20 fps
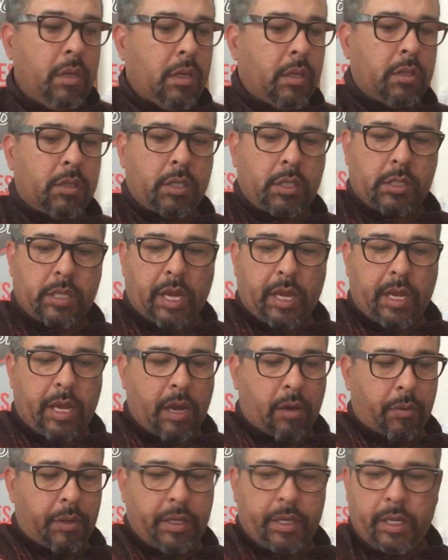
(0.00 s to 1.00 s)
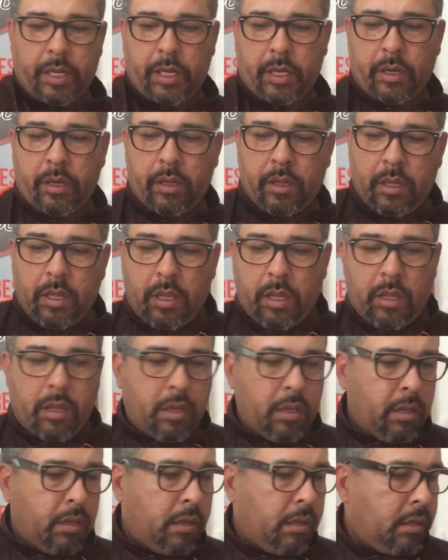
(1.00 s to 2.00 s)
just like how we did
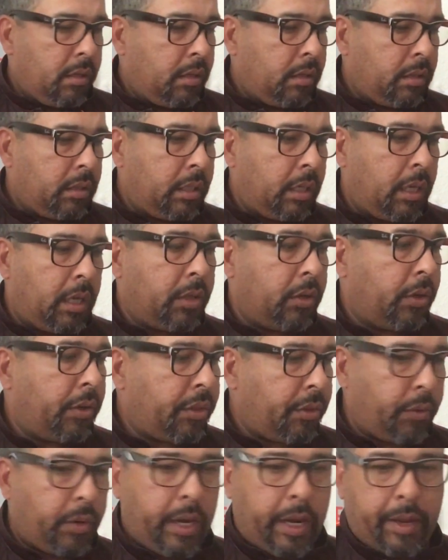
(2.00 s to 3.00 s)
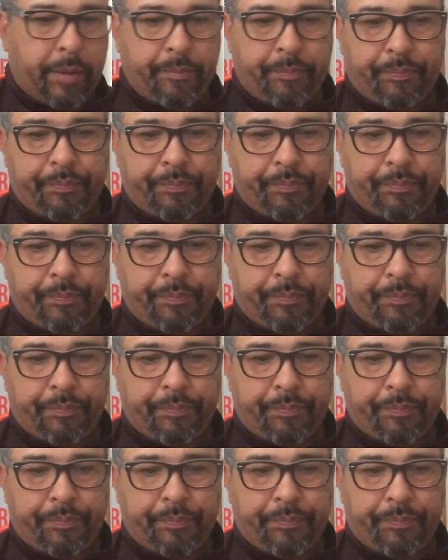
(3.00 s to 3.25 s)
the other three.